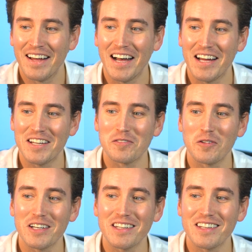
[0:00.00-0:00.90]
And
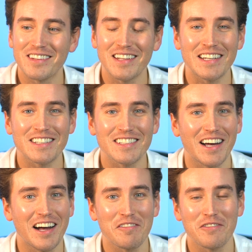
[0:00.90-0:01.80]
one of the things that
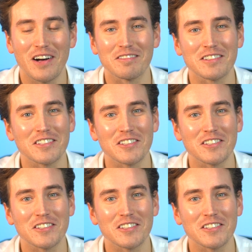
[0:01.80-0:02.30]
I've found